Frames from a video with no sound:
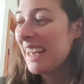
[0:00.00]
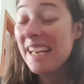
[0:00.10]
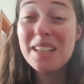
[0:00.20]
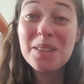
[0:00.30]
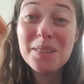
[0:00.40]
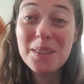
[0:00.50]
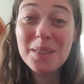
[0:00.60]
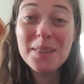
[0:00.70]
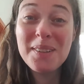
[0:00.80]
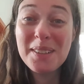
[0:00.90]
and you'll
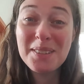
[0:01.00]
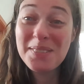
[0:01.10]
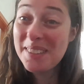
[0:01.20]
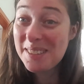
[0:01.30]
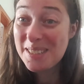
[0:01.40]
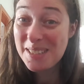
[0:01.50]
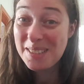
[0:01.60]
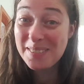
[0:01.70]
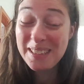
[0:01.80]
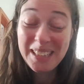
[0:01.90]
know there's fun
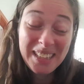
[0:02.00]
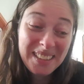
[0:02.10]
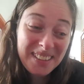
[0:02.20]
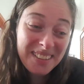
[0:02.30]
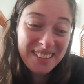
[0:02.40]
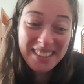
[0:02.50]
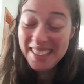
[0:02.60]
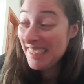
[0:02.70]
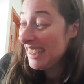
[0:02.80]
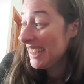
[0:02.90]
stuff in there.
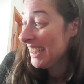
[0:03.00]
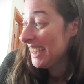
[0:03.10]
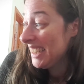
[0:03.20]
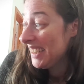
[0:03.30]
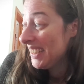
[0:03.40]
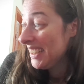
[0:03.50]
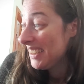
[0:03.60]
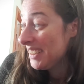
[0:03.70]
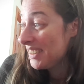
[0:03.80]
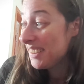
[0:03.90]

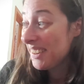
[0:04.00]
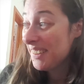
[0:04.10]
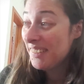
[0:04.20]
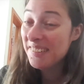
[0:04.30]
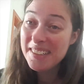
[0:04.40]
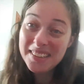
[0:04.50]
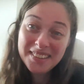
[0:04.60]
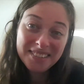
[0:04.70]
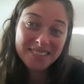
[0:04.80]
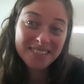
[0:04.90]
So
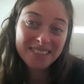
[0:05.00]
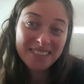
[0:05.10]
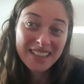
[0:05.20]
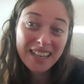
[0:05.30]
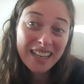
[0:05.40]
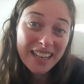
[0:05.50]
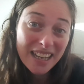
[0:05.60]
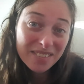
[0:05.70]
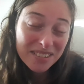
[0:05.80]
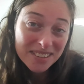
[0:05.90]
I
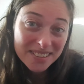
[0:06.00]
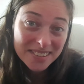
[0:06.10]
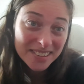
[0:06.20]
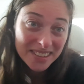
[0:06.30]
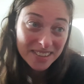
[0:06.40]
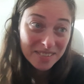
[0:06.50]
haven't